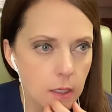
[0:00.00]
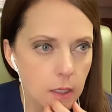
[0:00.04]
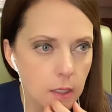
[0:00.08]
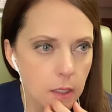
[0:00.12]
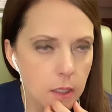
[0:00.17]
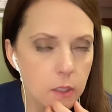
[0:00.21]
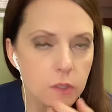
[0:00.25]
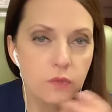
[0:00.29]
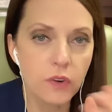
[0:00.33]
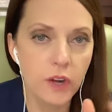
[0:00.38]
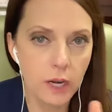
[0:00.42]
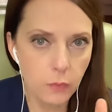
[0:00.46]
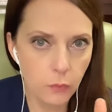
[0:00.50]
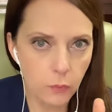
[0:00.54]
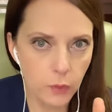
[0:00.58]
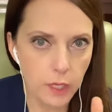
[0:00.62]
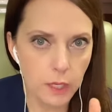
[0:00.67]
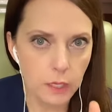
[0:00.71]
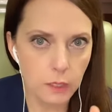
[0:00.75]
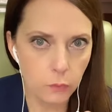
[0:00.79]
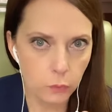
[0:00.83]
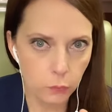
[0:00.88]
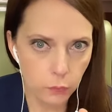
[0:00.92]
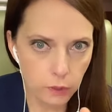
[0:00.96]
is very
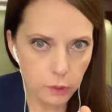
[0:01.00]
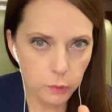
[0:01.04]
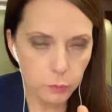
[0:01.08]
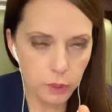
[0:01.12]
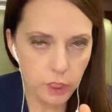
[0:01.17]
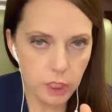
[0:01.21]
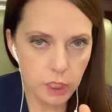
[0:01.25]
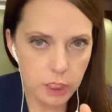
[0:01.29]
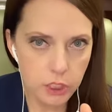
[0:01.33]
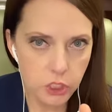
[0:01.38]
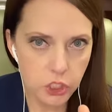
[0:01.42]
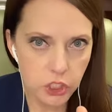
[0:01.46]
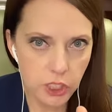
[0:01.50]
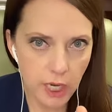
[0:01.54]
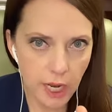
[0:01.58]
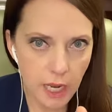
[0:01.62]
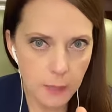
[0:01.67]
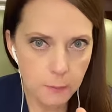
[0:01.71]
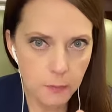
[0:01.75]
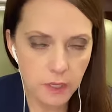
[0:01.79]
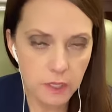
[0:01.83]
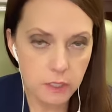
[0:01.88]
in really, really good shape.